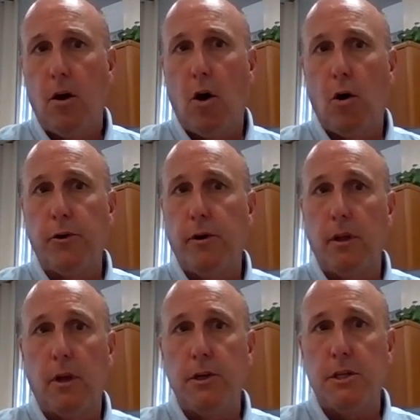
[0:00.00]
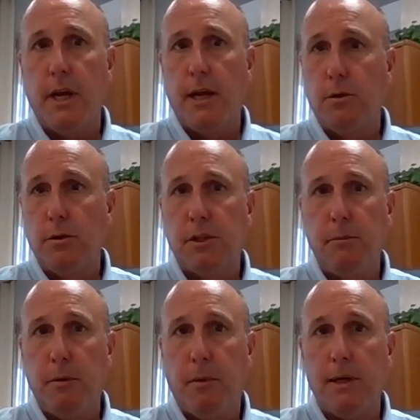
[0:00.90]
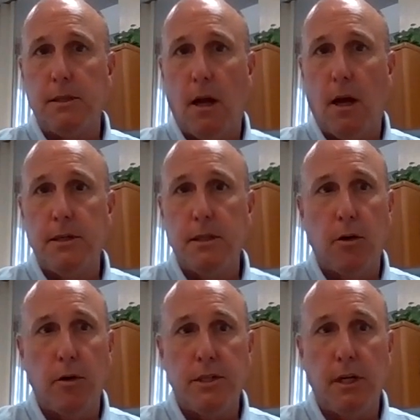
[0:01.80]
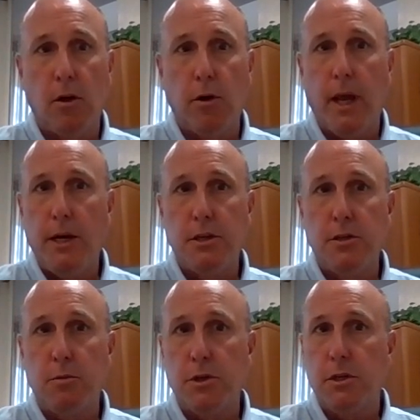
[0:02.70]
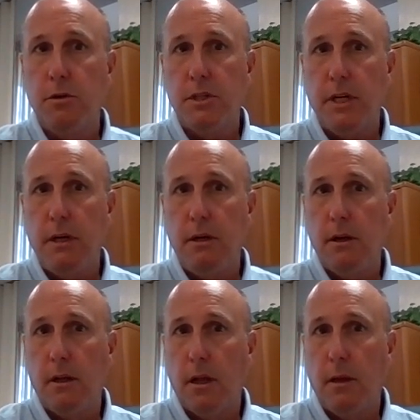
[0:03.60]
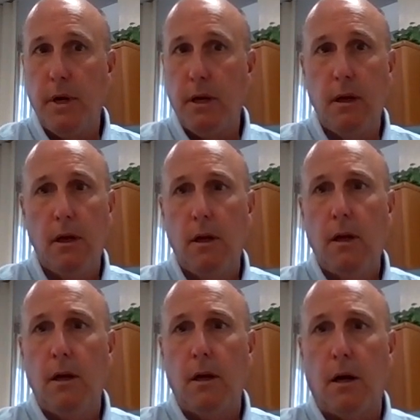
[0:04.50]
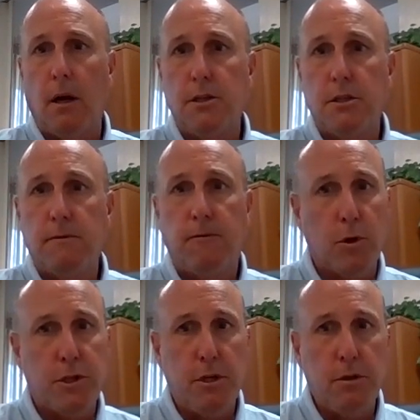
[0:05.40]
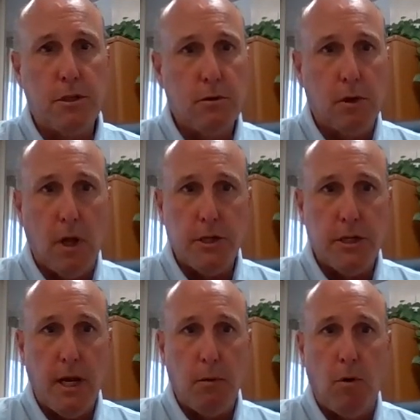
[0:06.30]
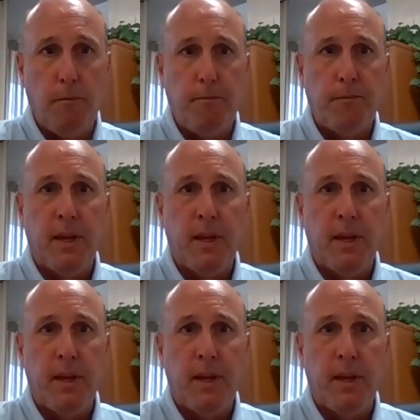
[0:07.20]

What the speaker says: alternate lunch schedules to minimize lines, increasing locations where students eat, and limiting 4 students to a lunch table.